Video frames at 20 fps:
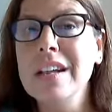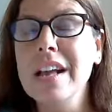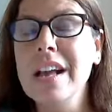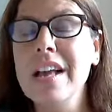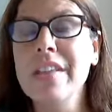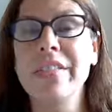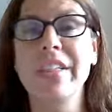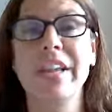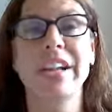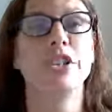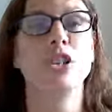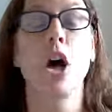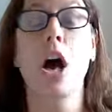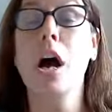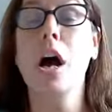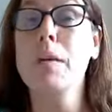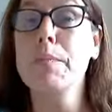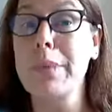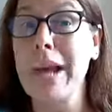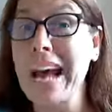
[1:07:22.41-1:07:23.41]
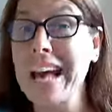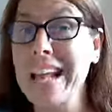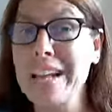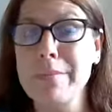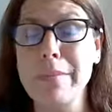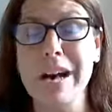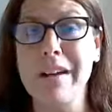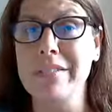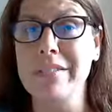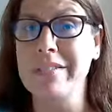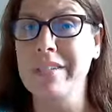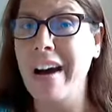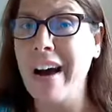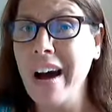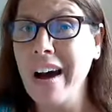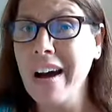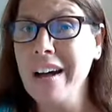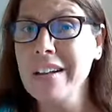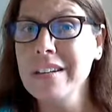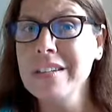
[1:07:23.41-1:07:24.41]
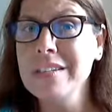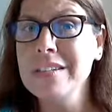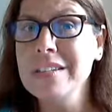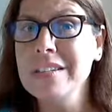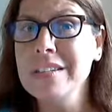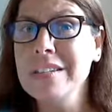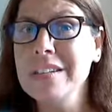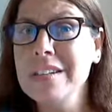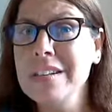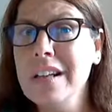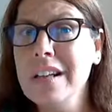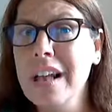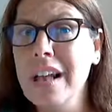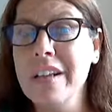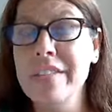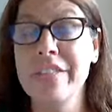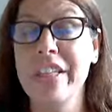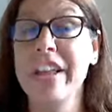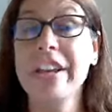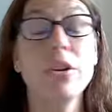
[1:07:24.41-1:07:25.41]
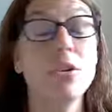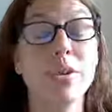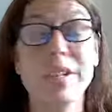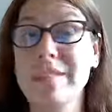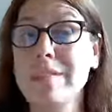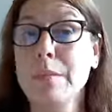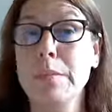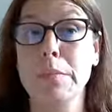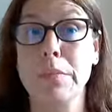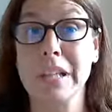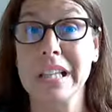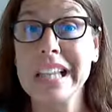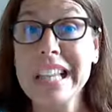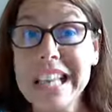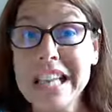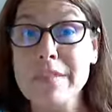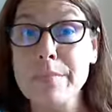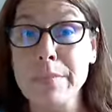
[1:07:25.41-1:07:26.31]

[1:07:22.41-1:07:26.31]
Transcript: and they talk bad about God and they don't even believe.